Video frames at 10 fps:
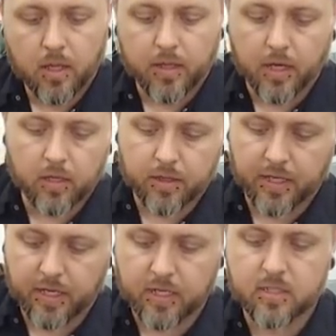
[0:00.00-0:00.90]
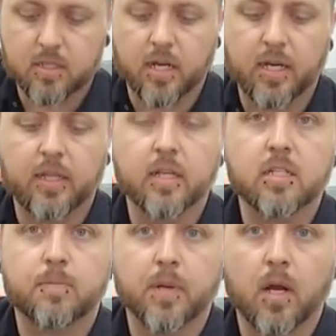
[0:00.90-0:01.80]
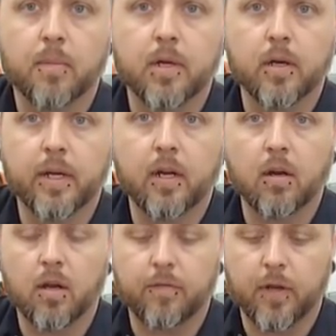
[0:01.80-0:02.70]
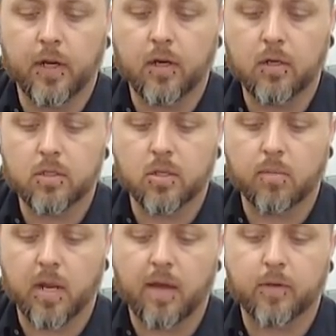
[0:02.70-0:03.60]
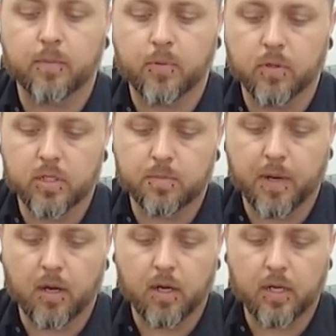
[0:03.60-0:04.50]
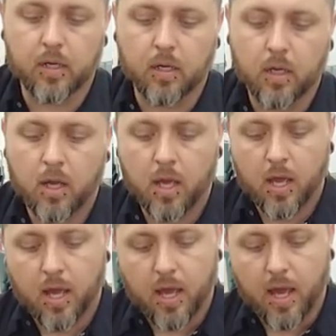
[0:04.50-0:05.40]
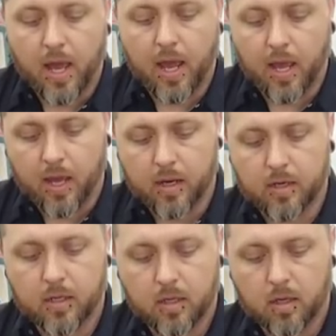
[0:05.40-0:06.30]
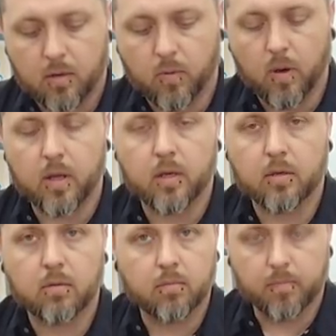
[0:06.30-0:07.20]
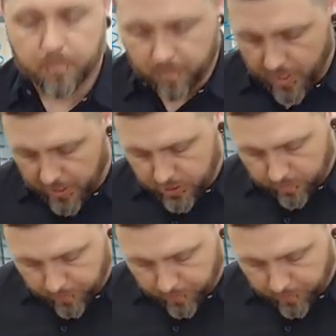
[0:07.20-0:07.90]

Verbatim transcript: the other thing is, is I need this speedometer gear off of here, so I'm going to have to pull this bearing. And one major